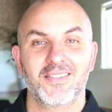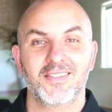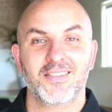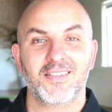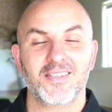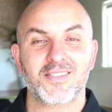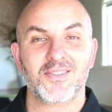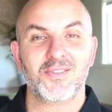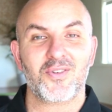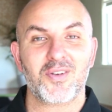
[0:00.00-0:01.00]
And it's
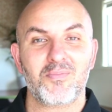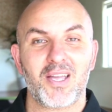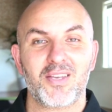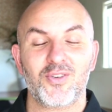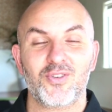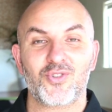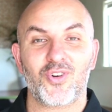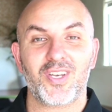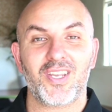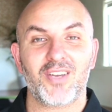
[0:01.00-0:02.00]
not about you trying
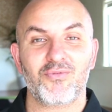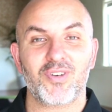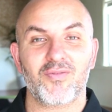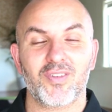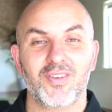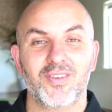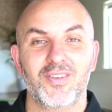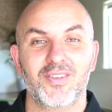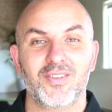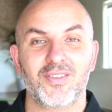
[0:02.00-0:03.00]
to get rid of it.
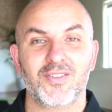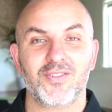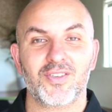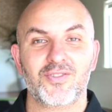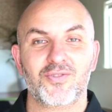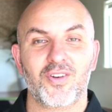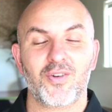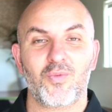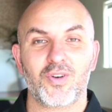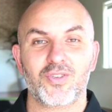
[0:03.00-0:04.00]
You're just trying to
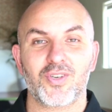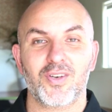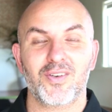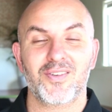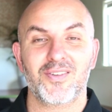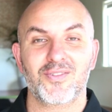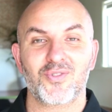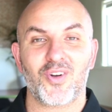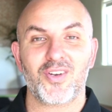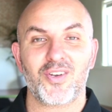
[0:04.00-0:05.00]
watch it, try
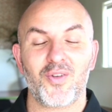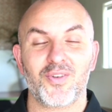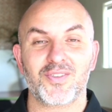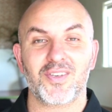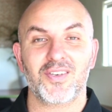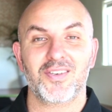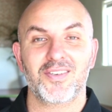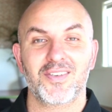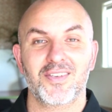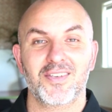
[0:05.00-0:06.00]
to notice it.
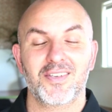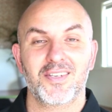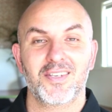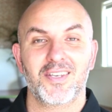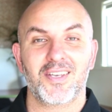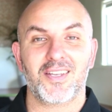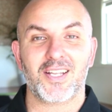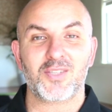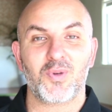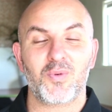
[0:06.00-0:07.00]
And
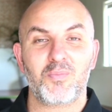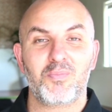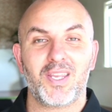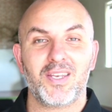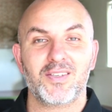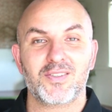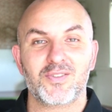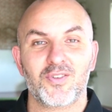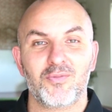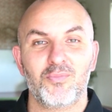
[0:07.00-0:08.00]
that's where we begin to
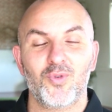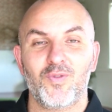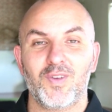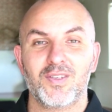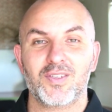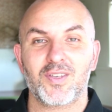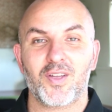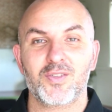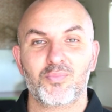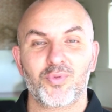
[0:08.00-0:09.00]
sort of move into those
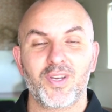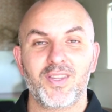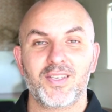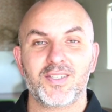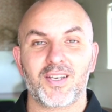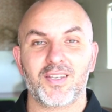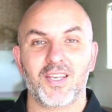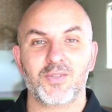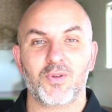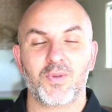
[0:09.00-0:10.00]
breathing
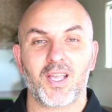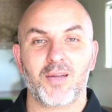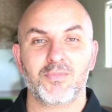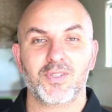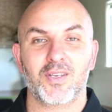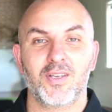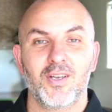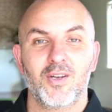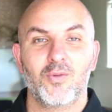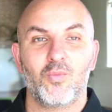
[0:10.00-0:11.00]
techniques, where we come to
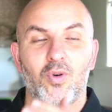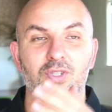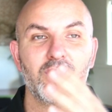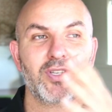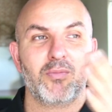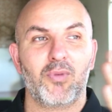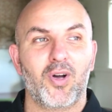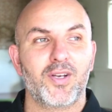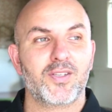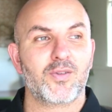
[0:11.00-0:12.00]
watching the
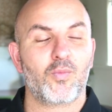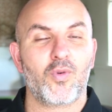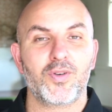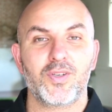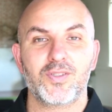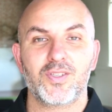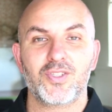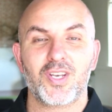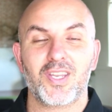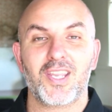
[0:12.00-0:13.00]
mind as it wanders and
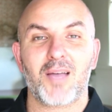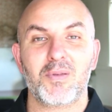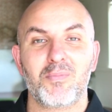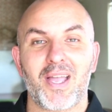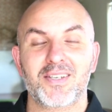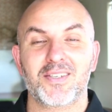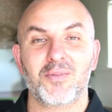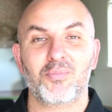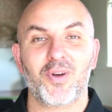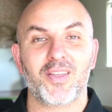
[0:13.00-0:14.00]
gently coming back to the
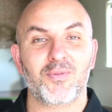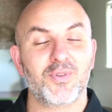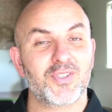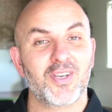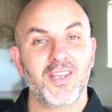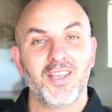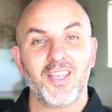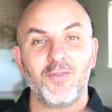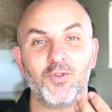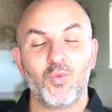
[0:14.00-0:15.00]
breath, which
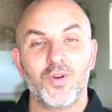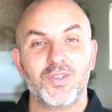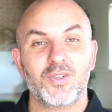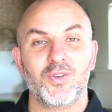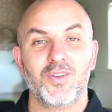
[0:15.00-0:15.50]
if you want to